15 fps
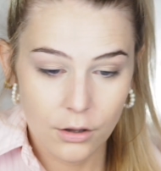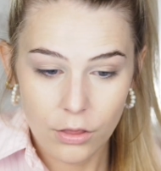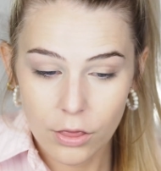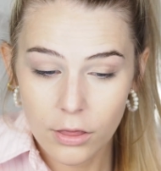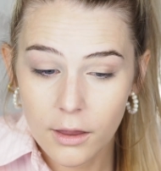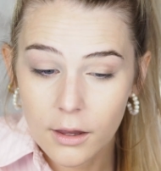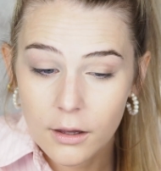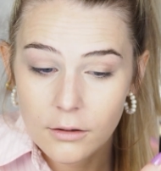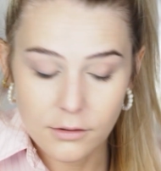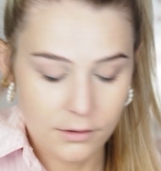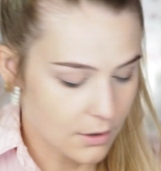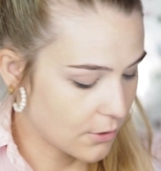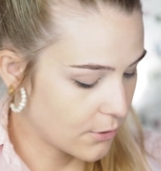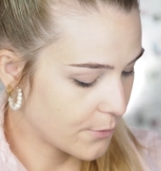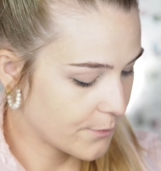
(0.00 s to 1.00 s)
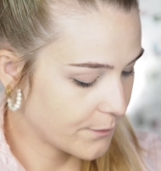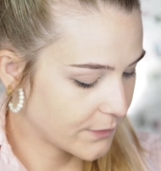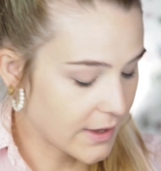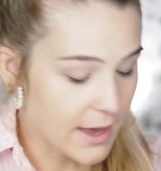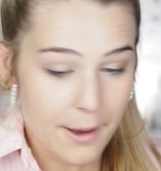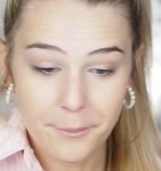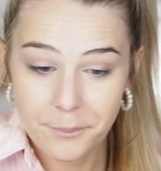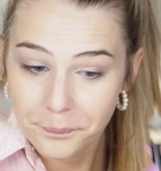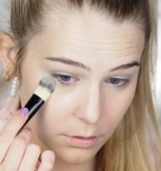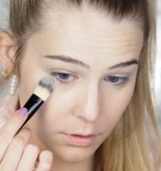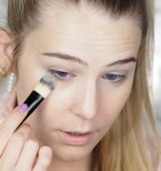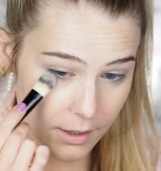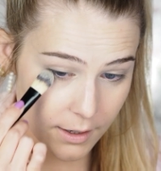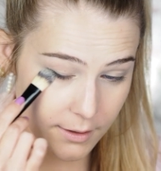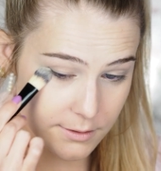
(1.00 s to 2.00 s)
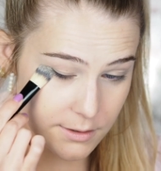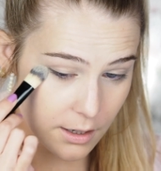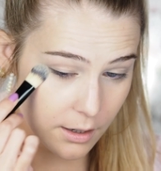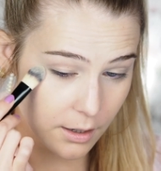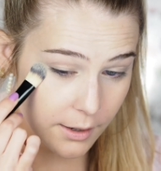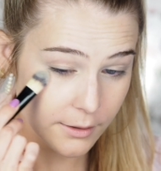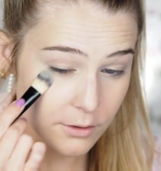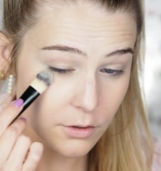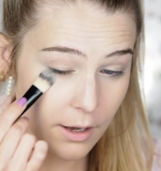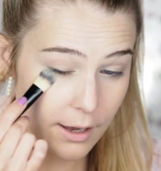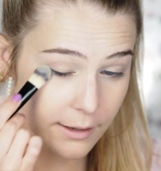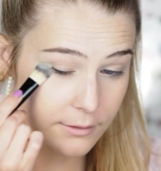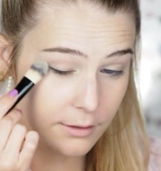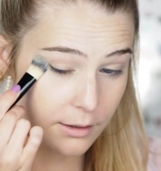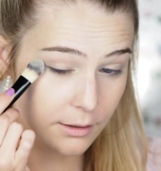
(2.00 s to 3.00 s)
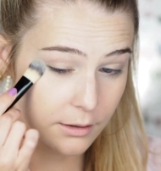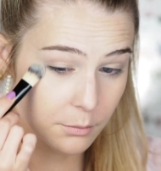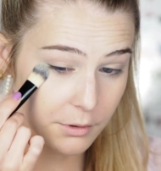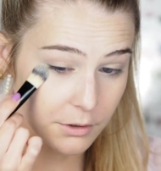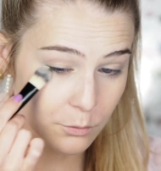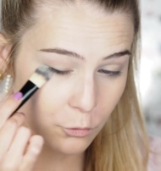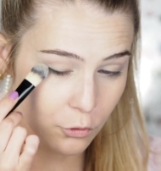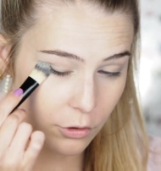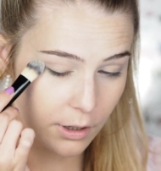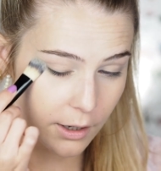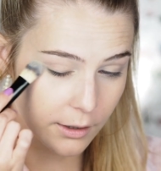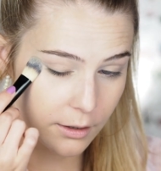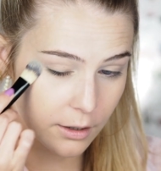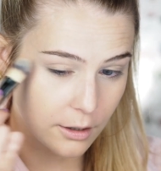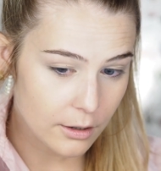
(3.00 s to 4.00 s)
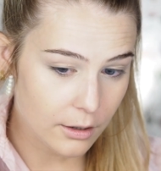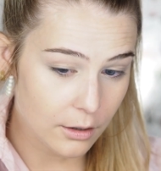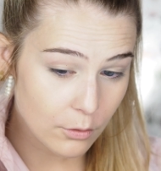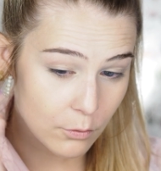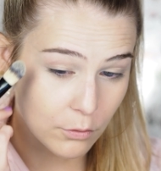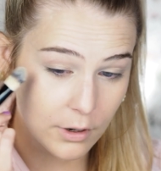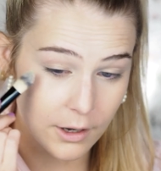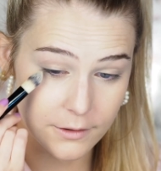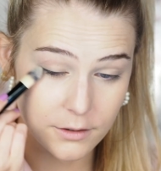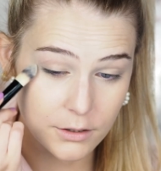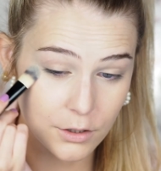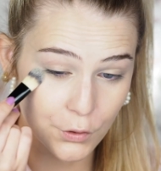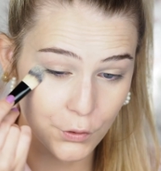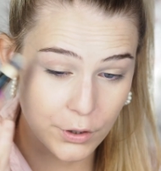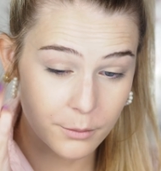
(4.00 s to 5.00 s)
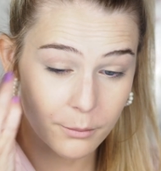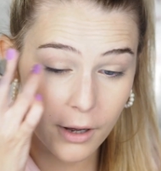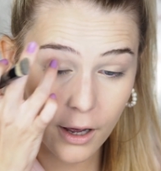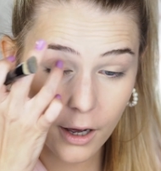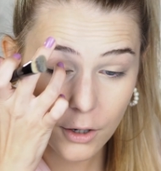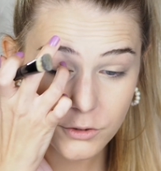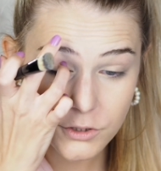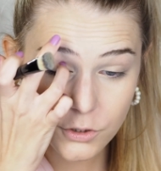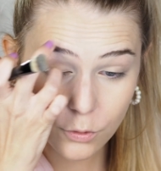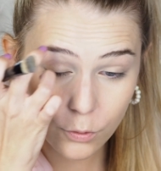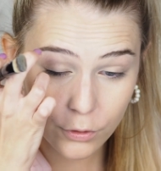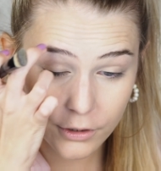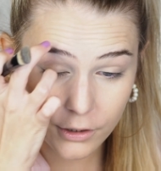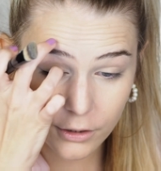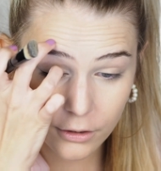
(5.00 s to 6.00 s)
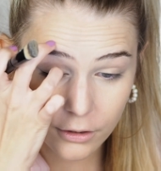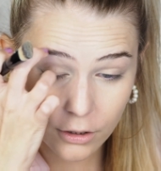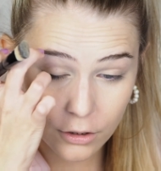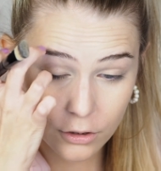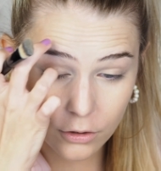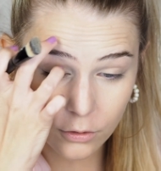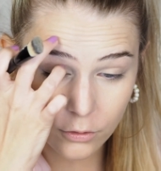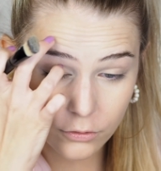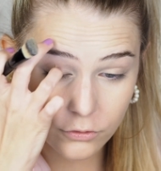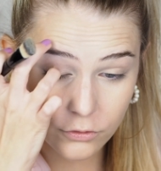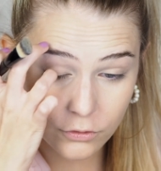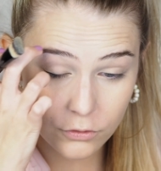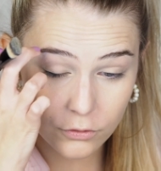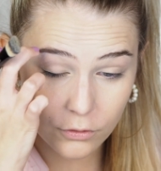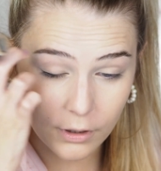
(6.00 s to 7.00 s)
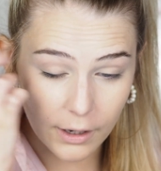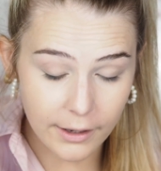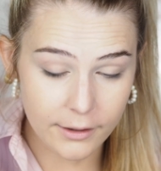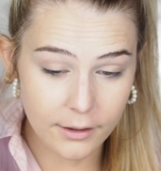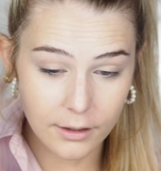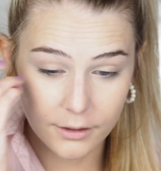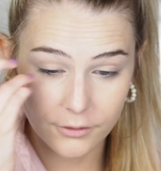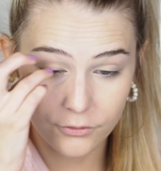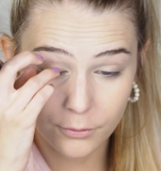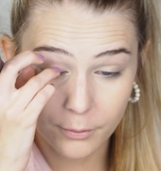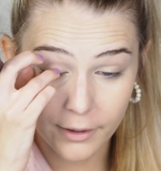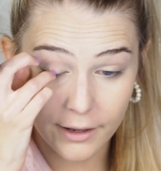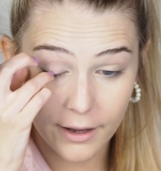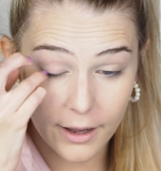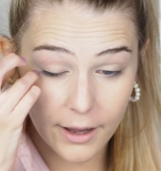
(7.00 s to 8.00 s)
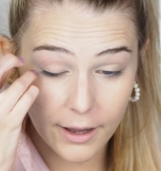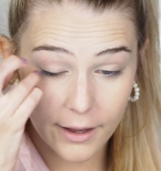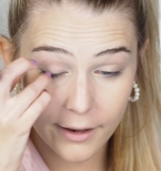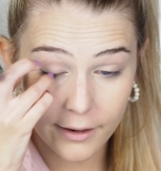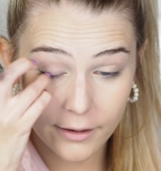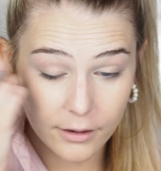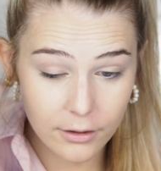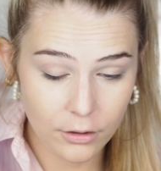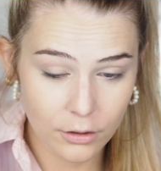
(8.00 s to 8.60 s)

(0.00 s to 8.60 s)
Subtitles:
thing. So yeah. And I like to add a little bit more like right here in my outer corner, also to like lift my eye.